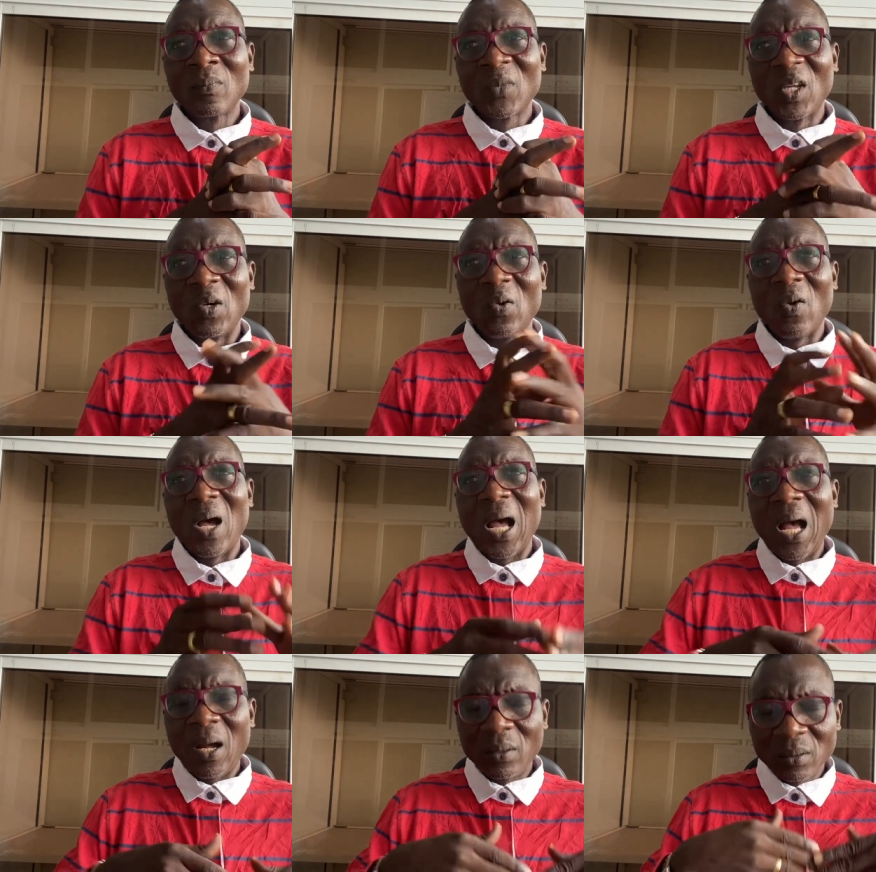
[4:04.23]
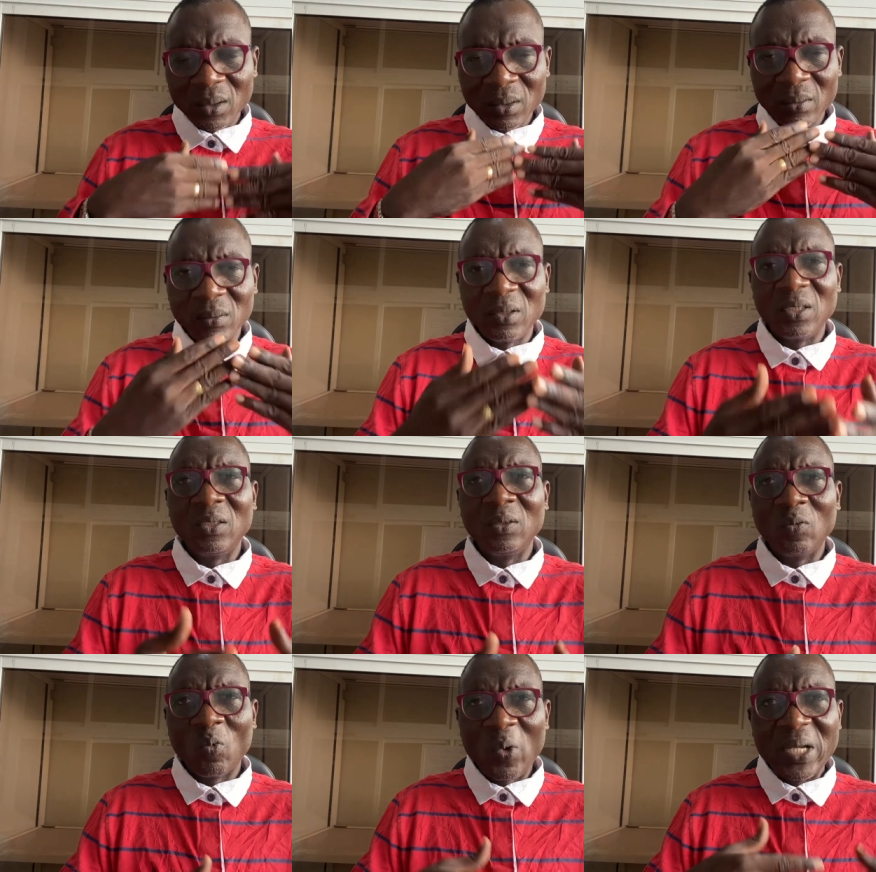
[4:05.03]
You know, how
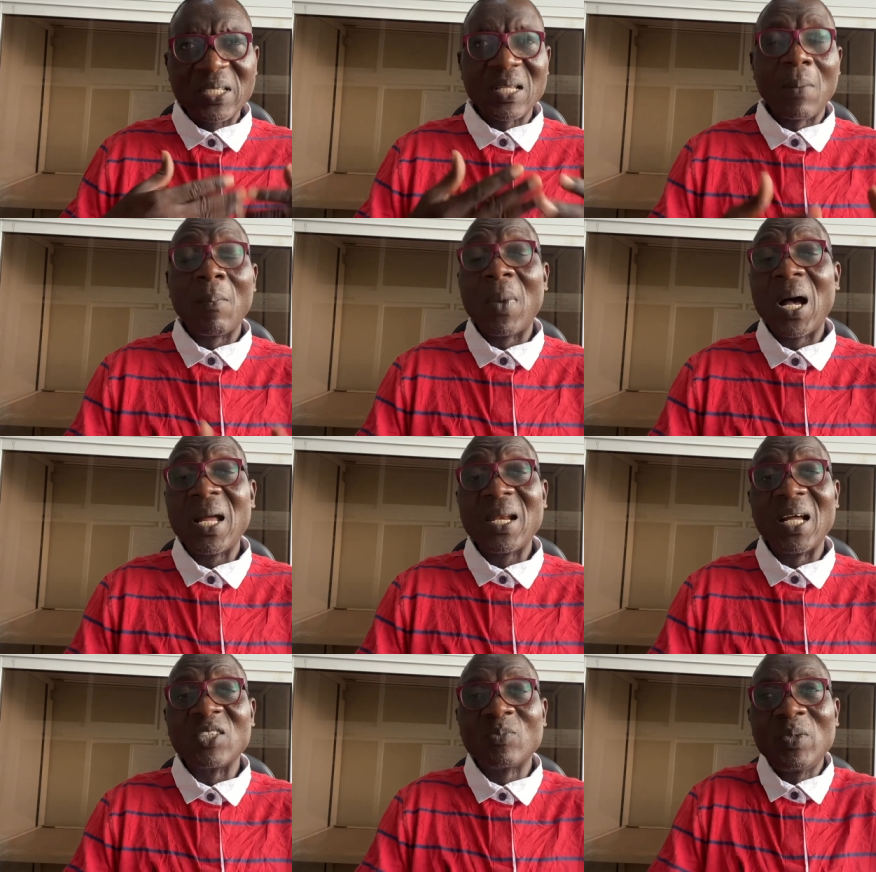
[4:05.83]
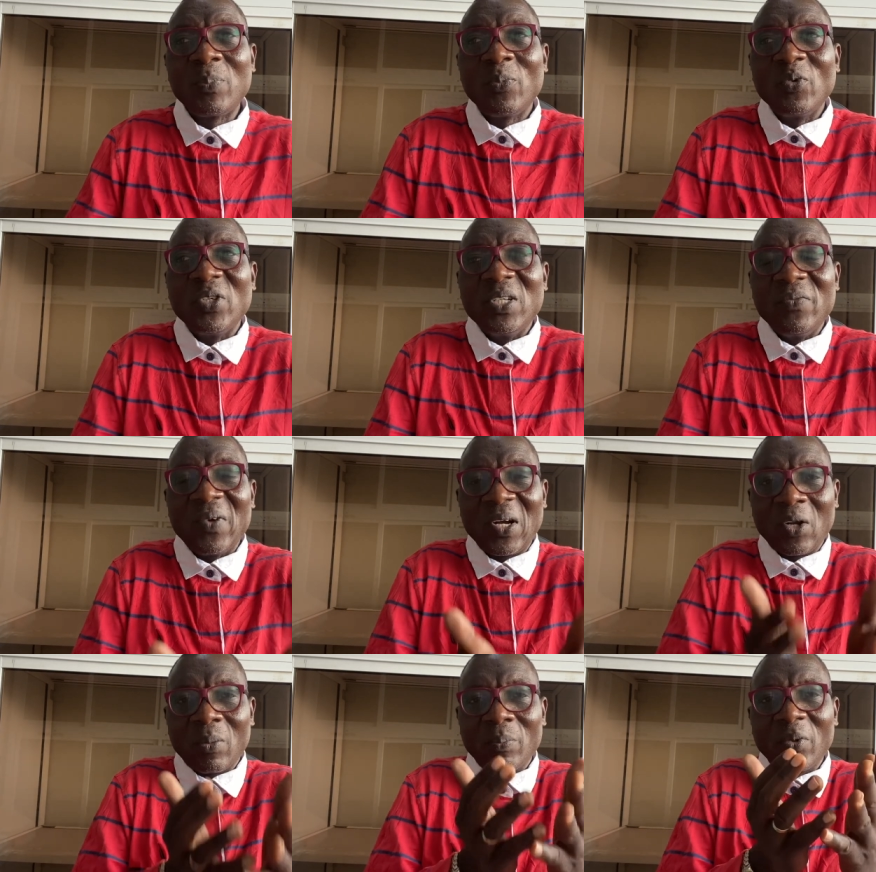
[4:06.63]
ways and manners people
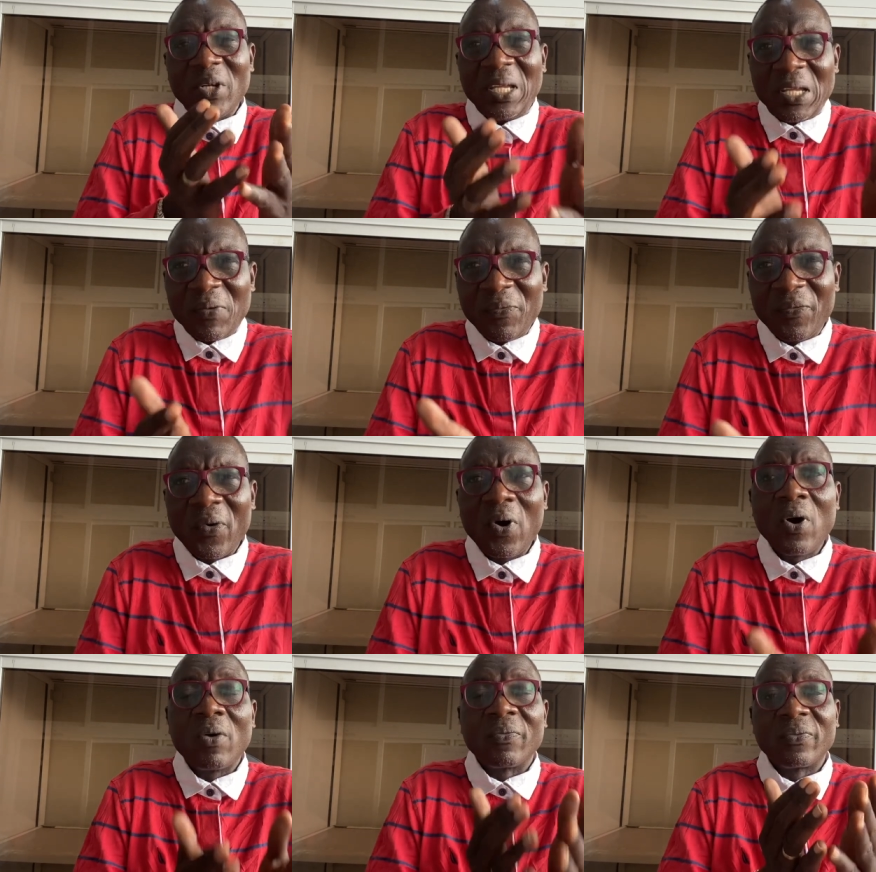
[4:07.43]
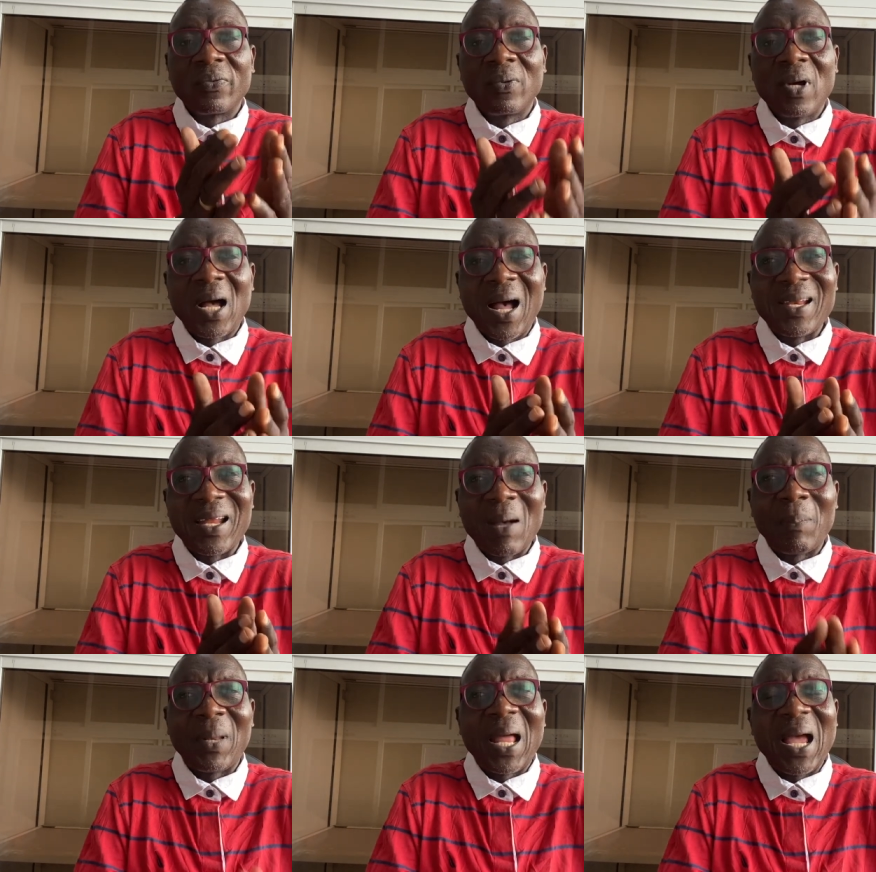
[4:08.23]
develop, evolve and
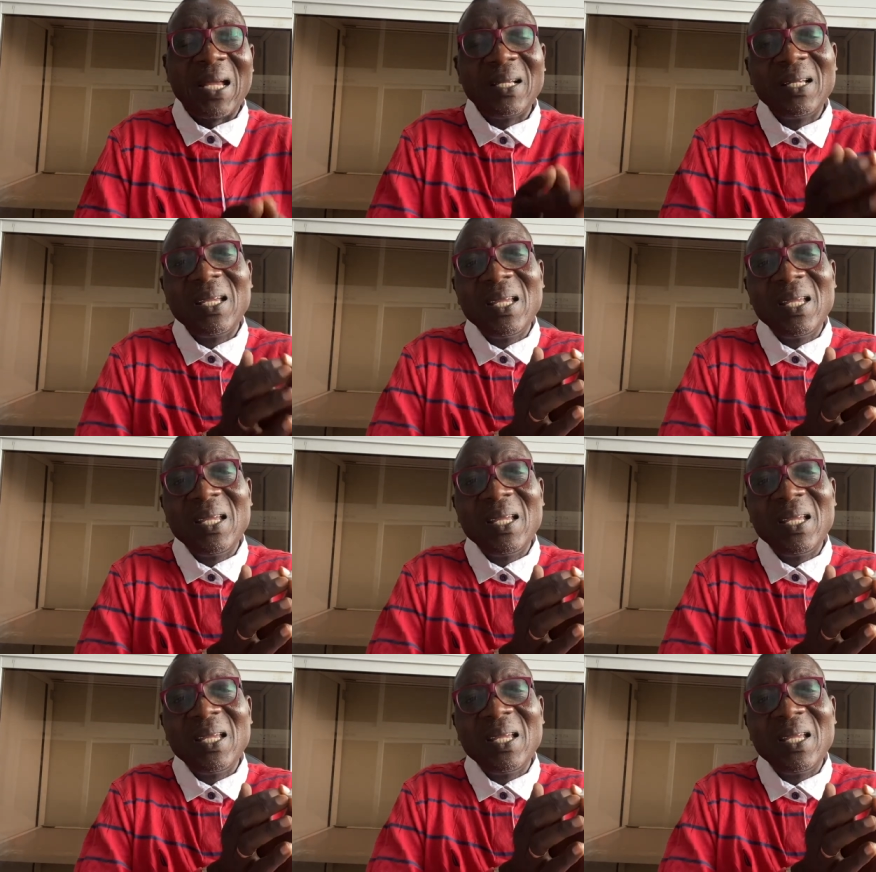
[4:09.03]
apply